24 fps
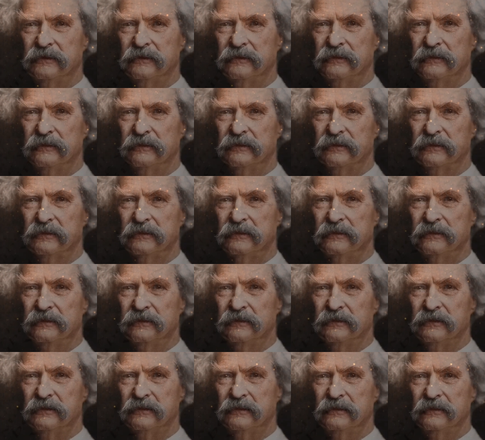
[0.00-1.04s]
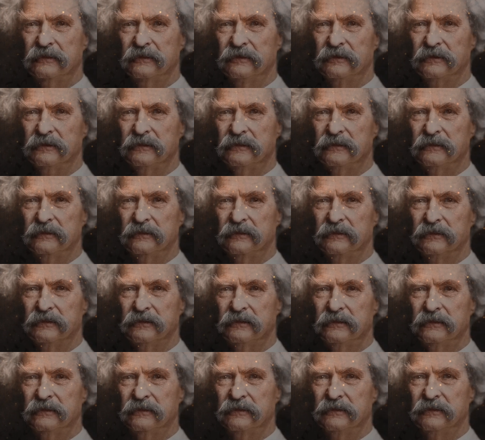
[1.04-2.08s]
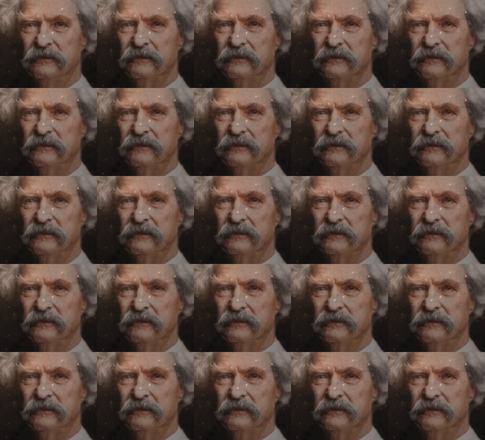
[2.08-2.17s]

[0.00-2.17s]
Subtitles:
No one is speaking in this clip.